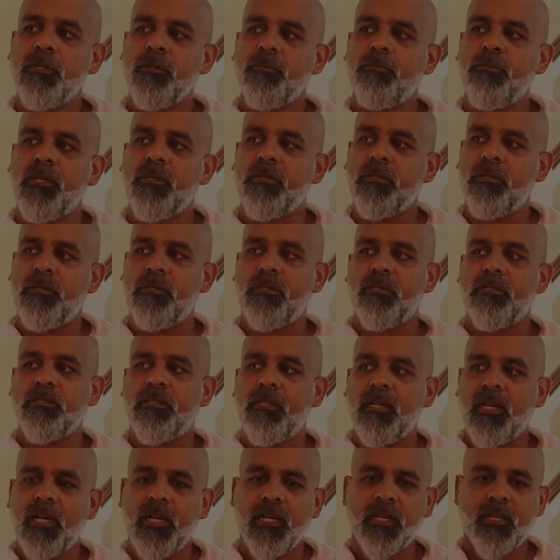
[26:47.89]

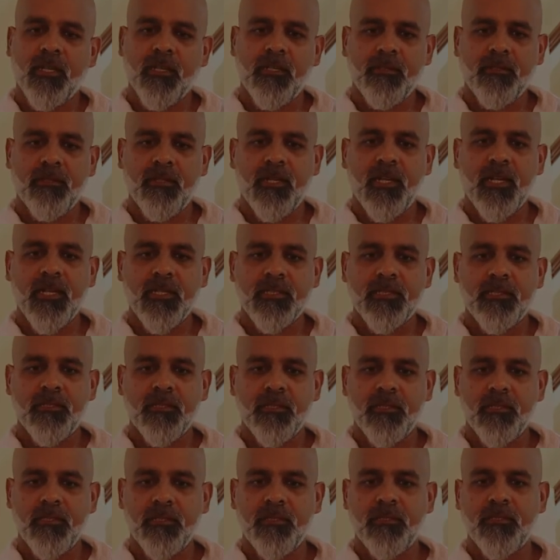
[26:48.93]
because I can
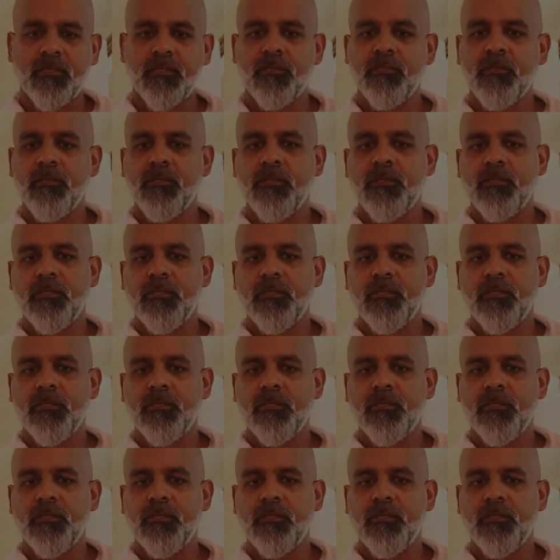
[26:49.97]
access